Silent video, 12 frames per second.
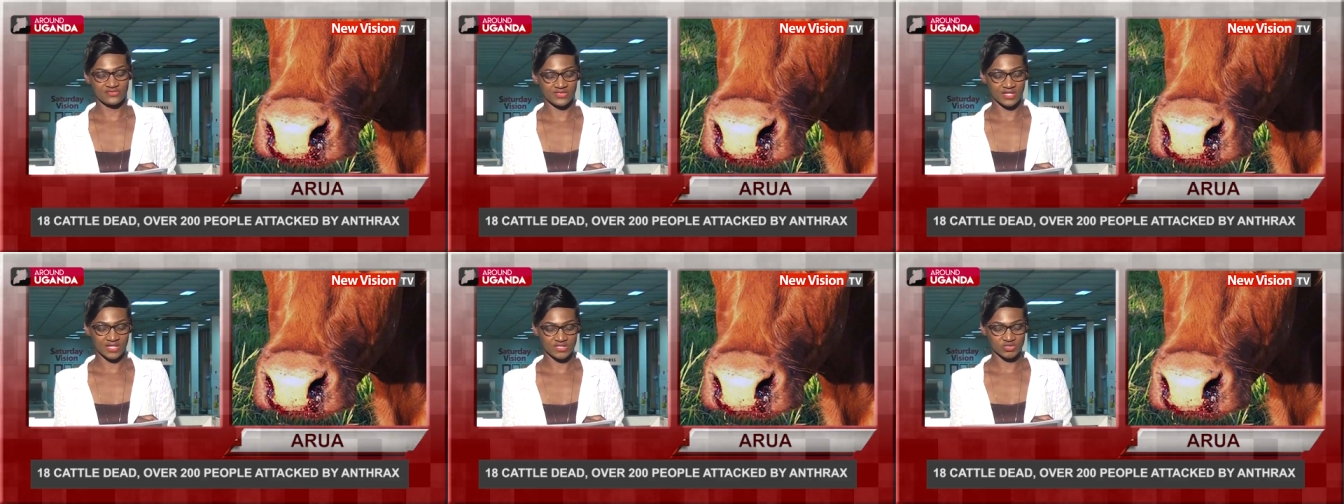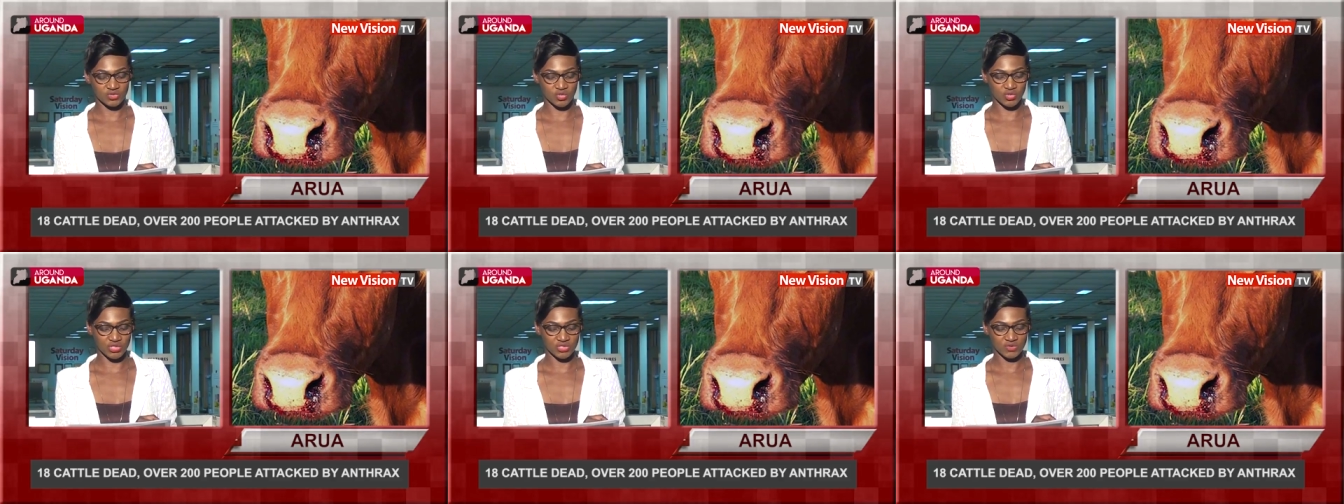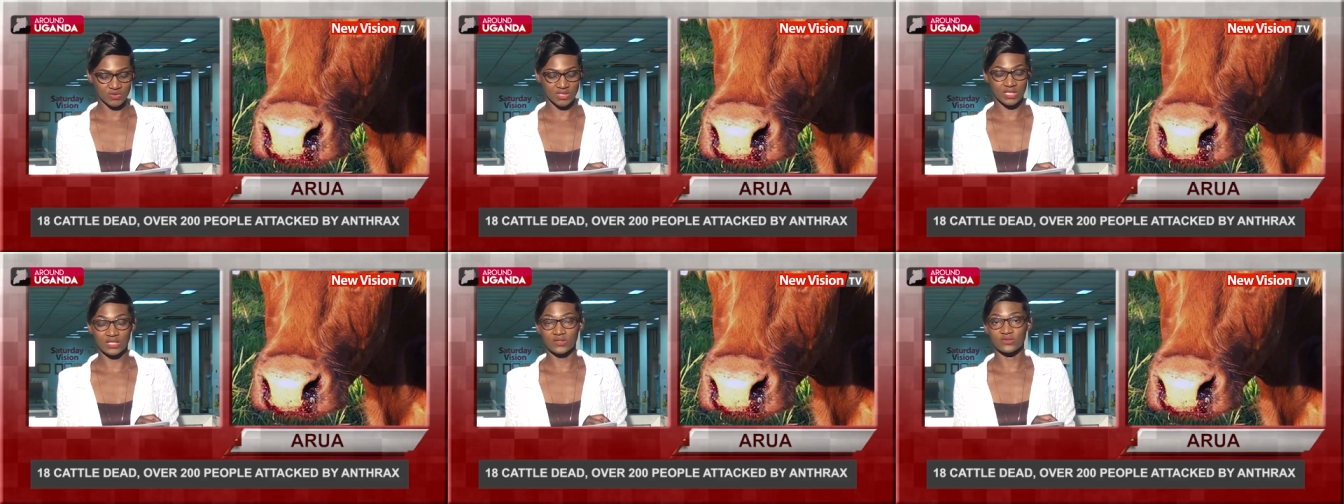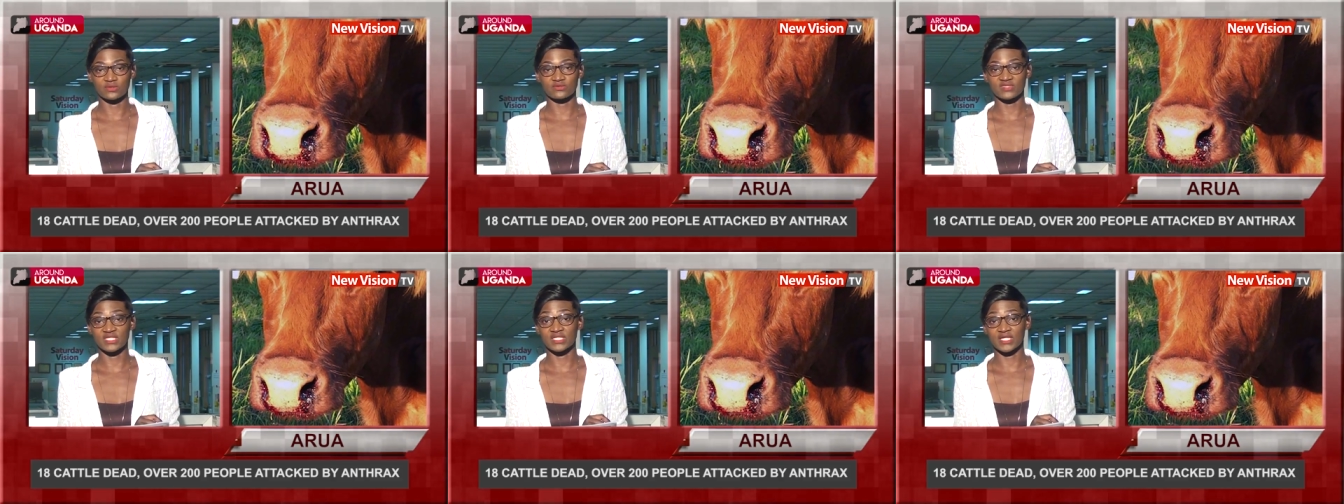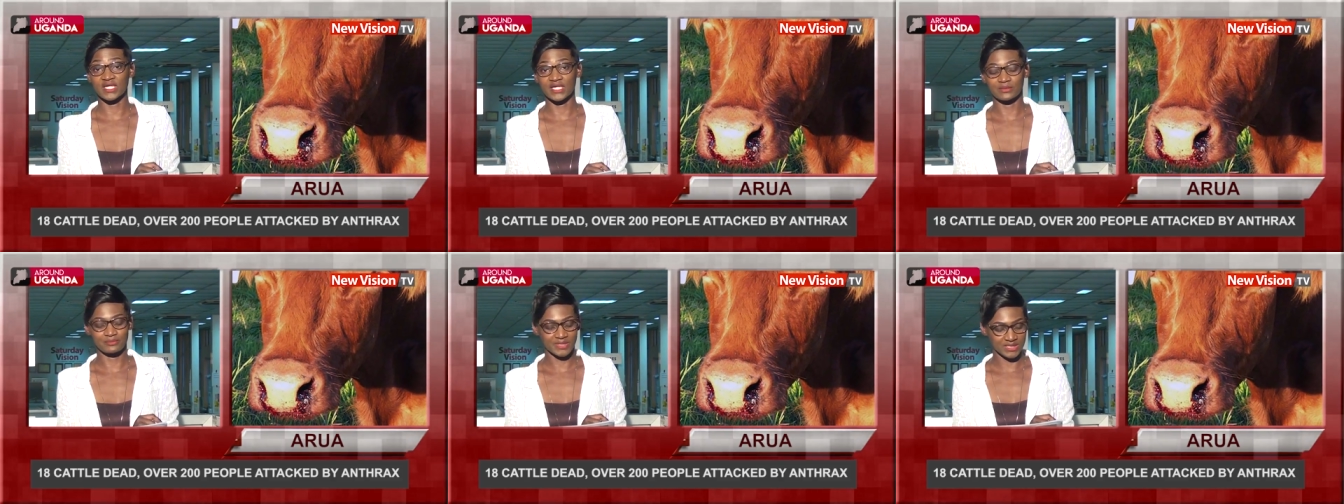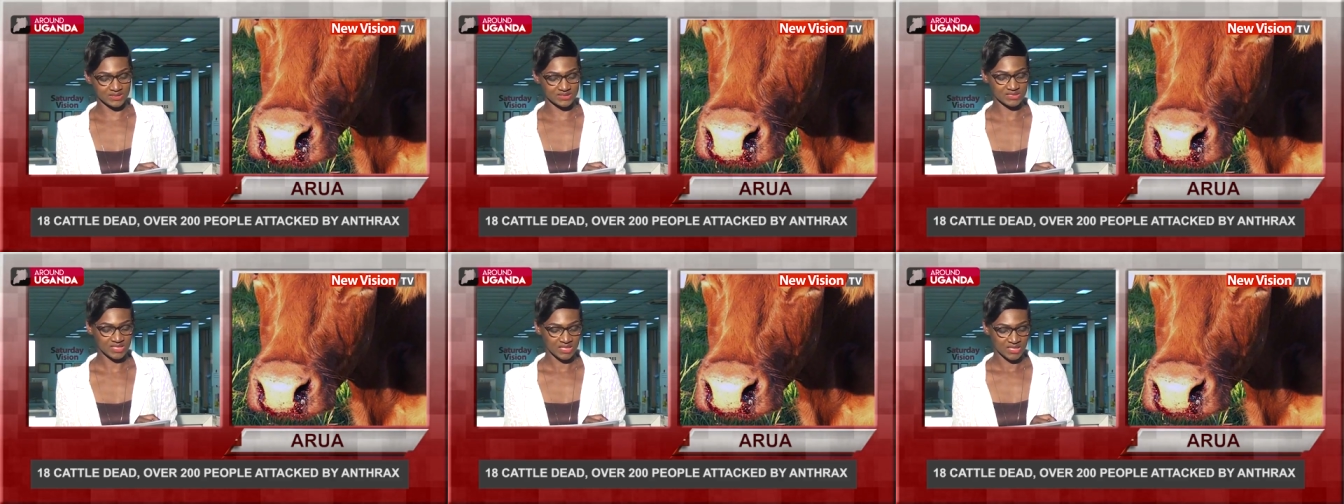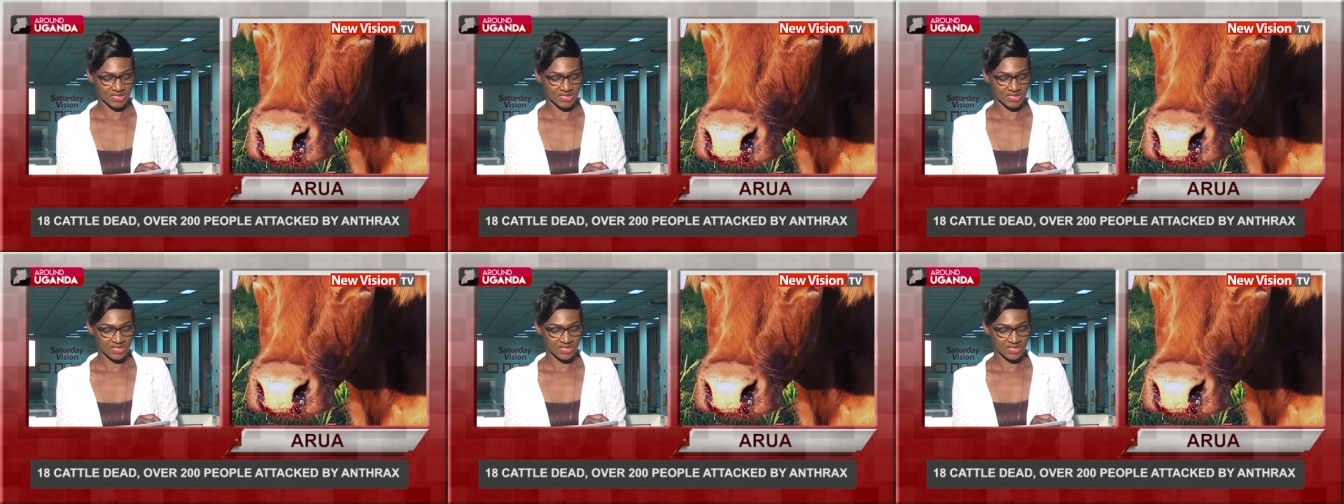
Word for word: the cattle corridor along the Nile Belt.